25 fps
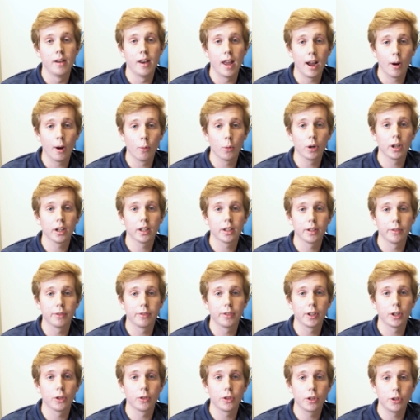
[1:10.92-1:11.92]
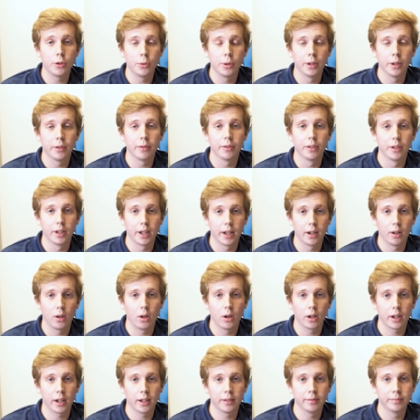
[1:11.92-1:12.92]
Now we're going to configure the unit for data
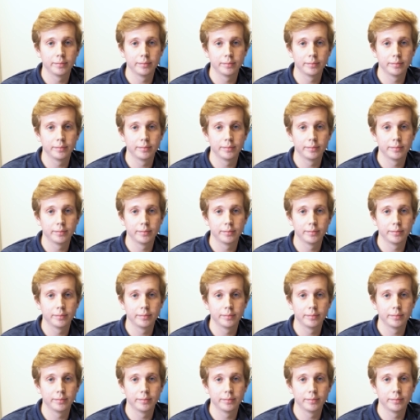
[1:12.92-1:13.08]
logging.